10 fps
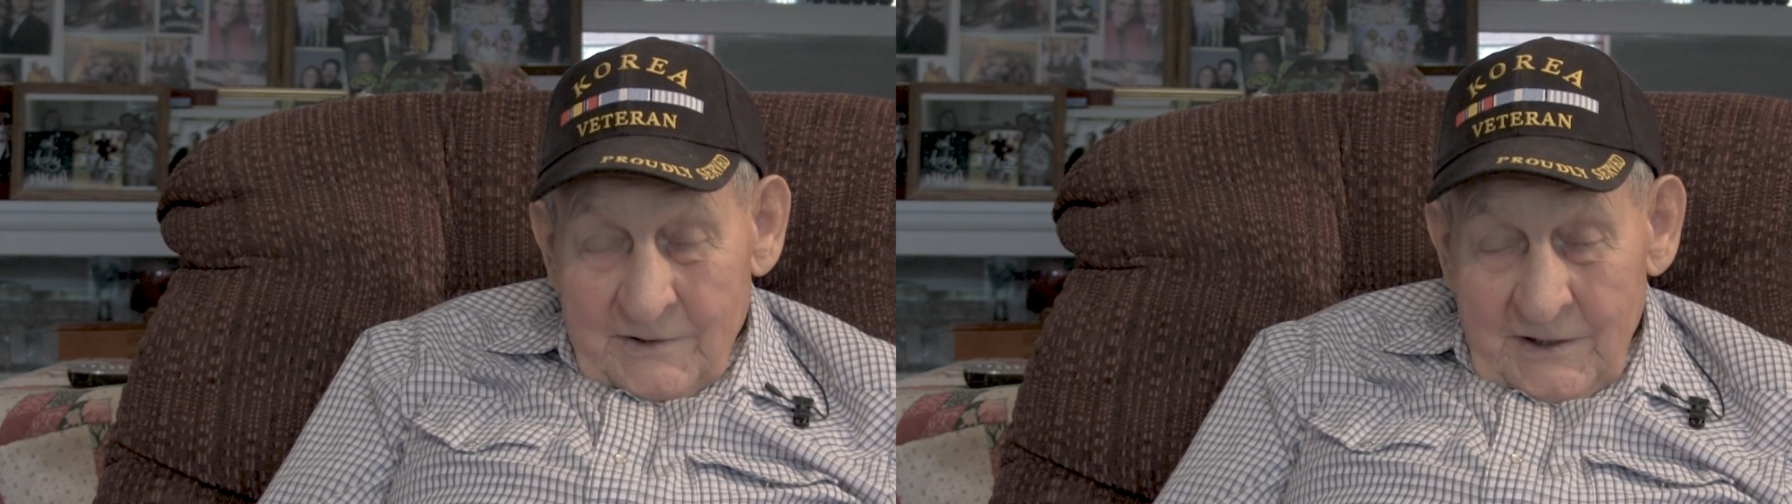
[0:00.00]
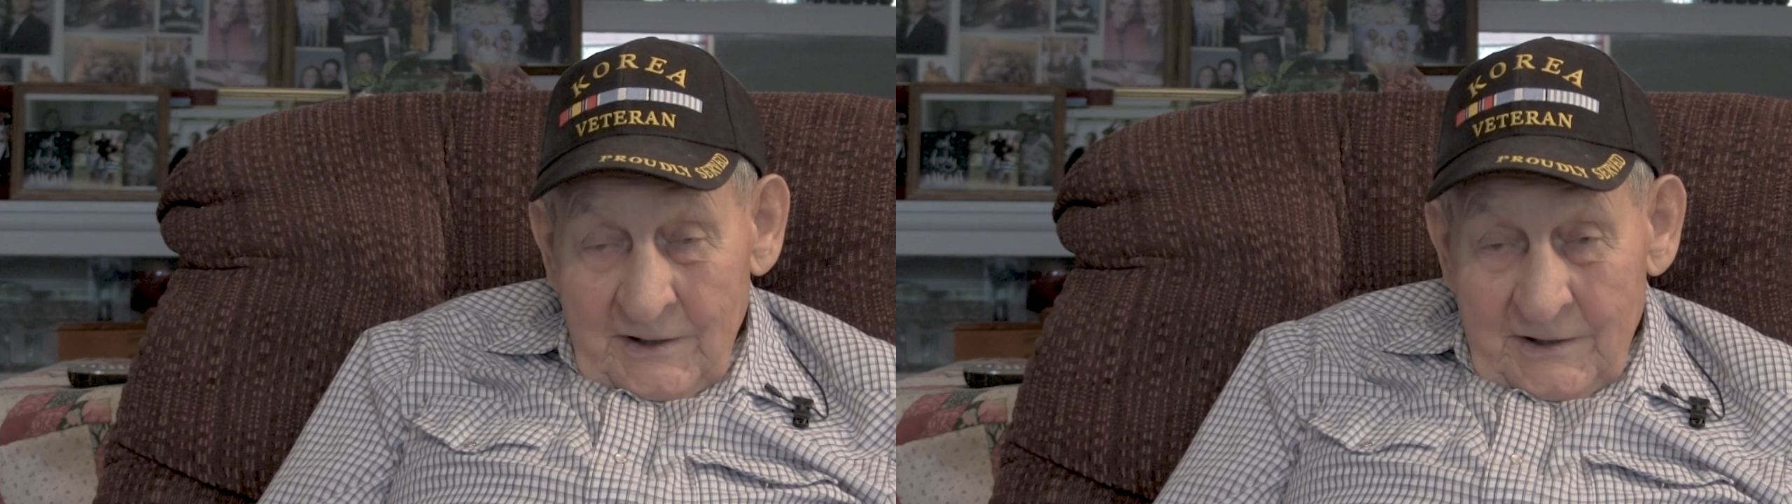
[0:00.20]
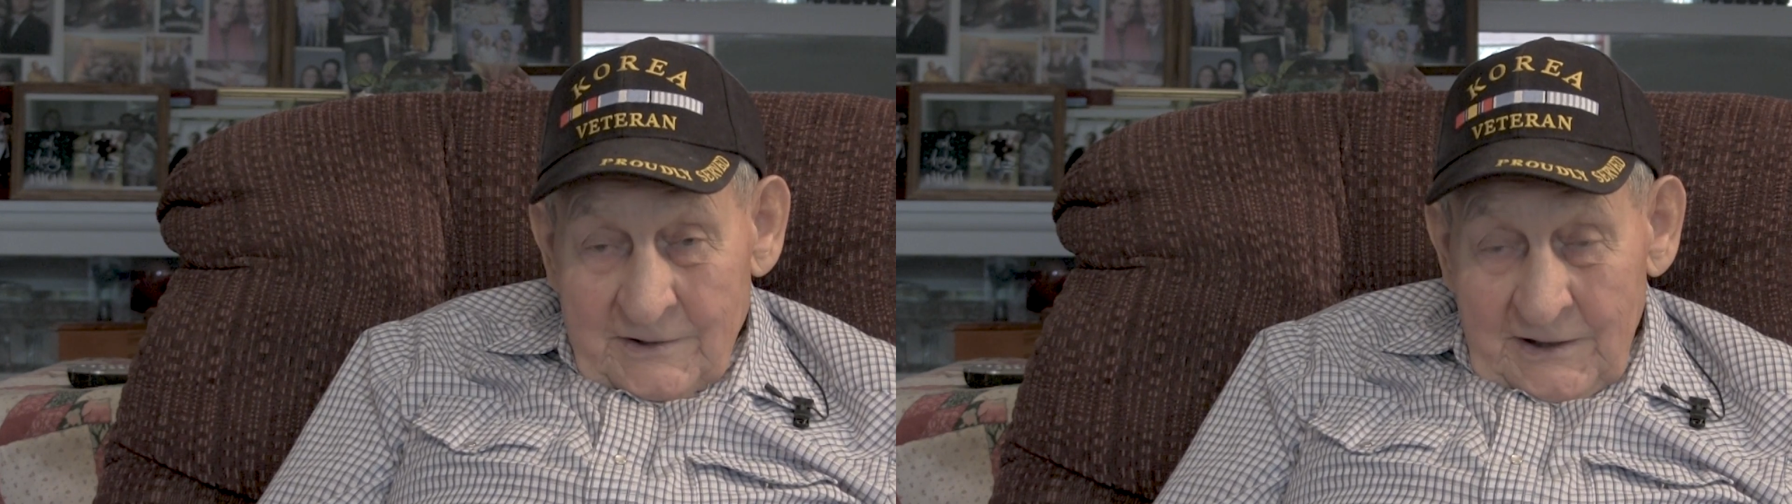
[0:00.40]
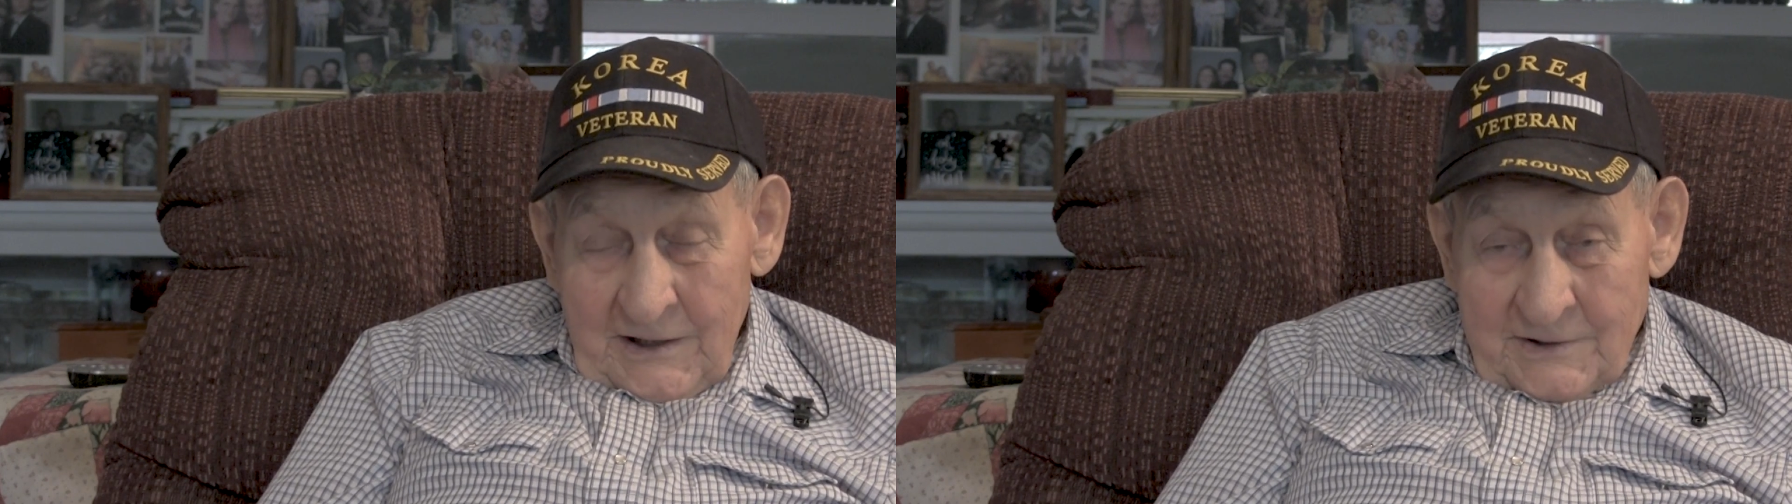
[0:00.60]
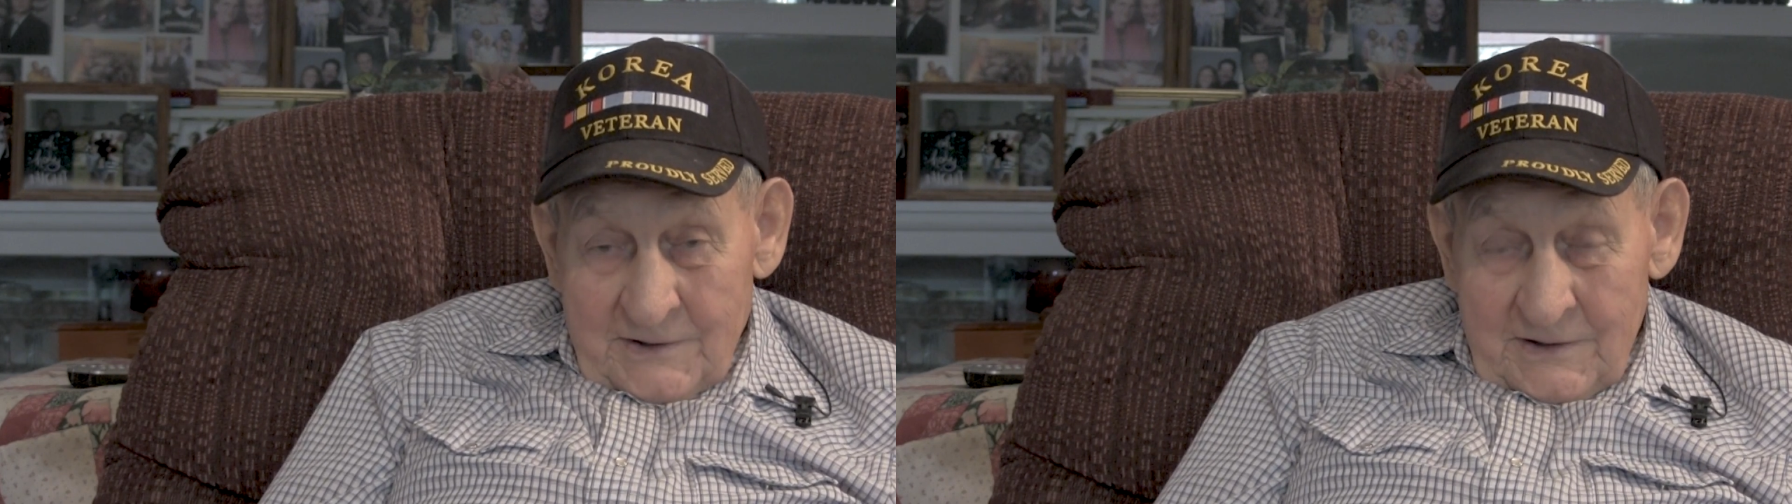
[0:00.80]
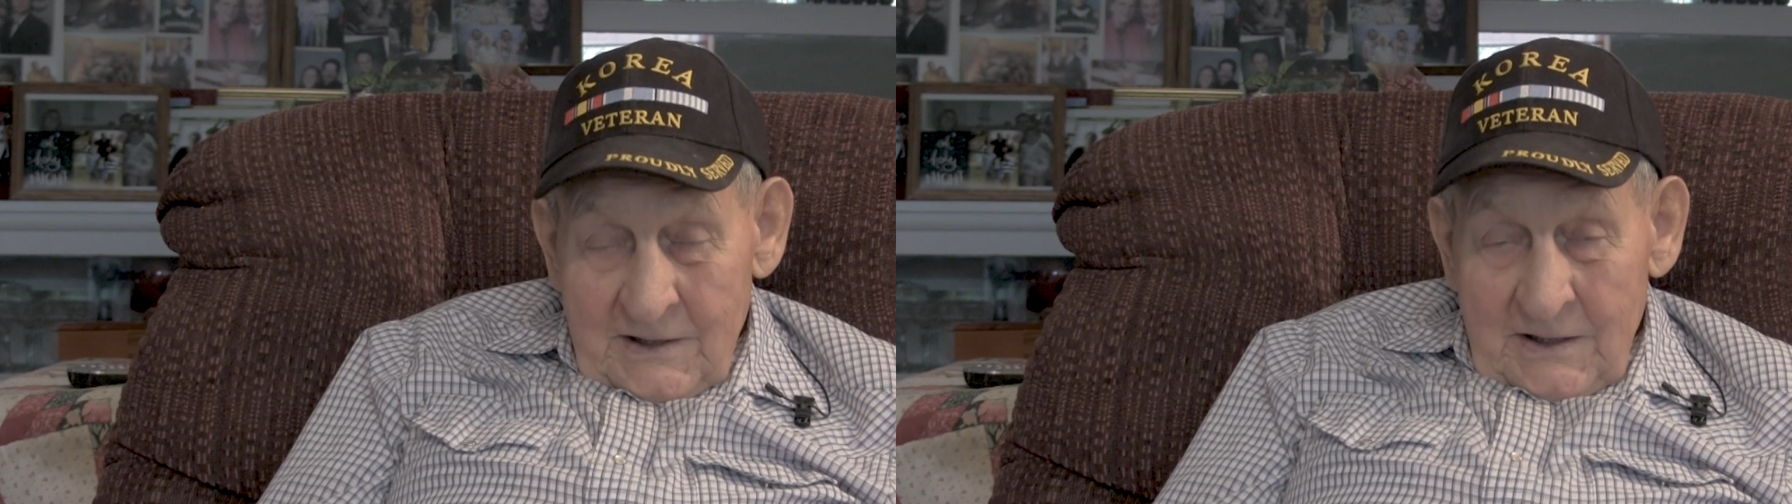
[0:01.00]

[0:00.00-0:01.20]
Still is, I guess.